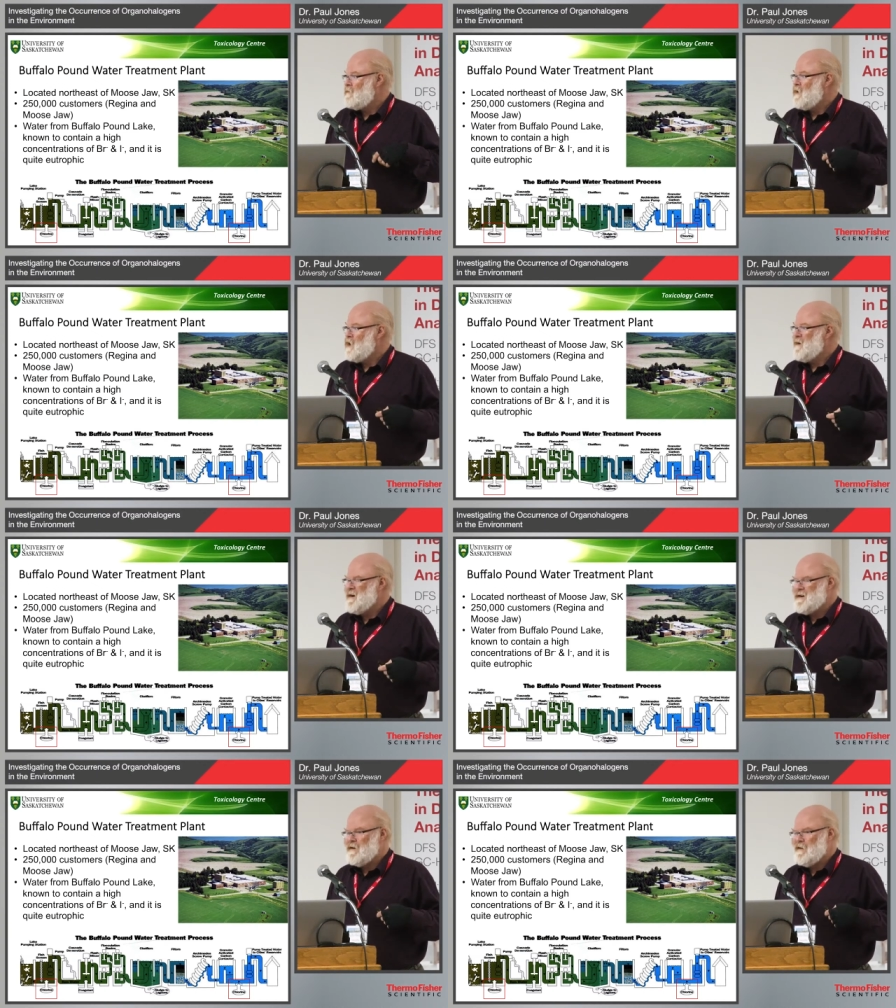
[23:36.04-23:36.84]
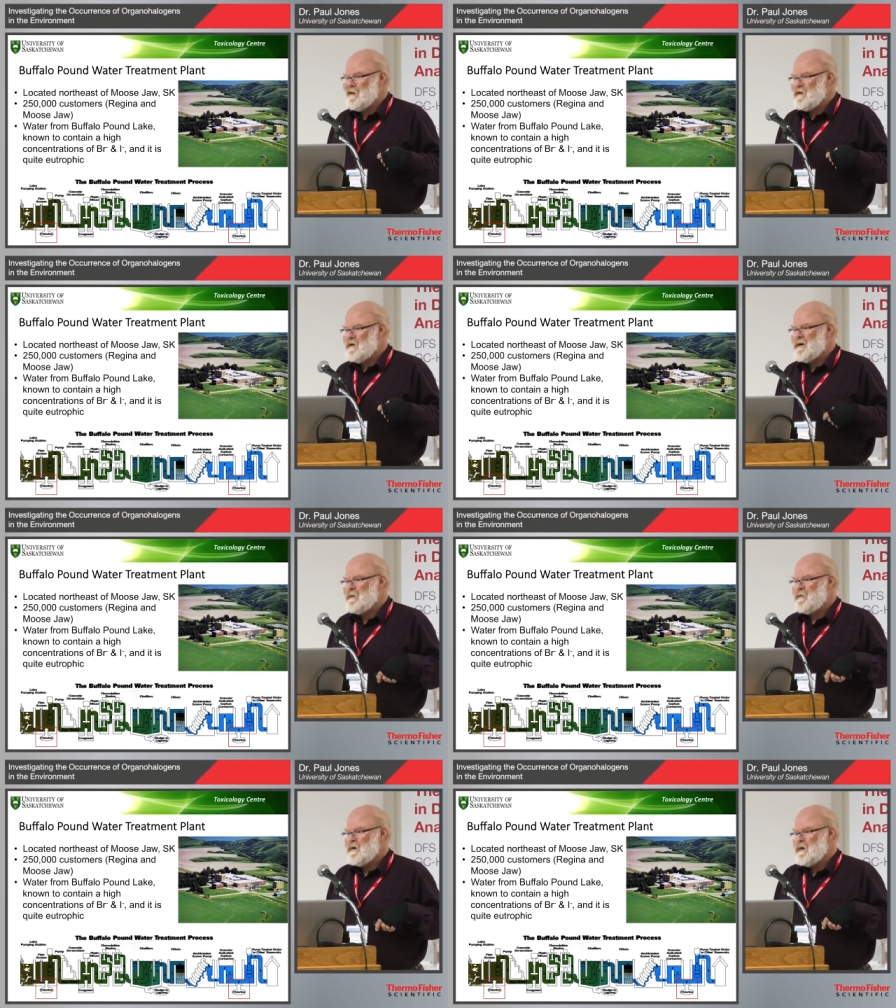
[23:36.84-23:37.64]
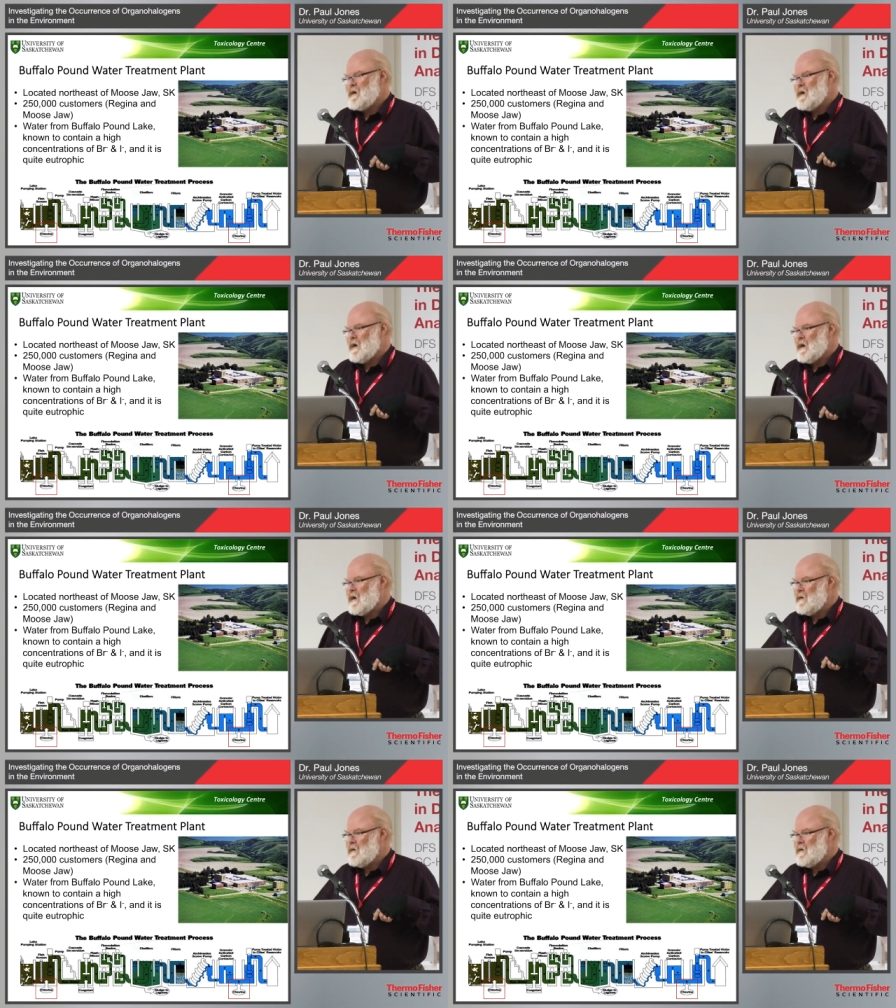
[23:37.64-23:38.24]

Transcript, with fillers: bromide and iodide. Uh,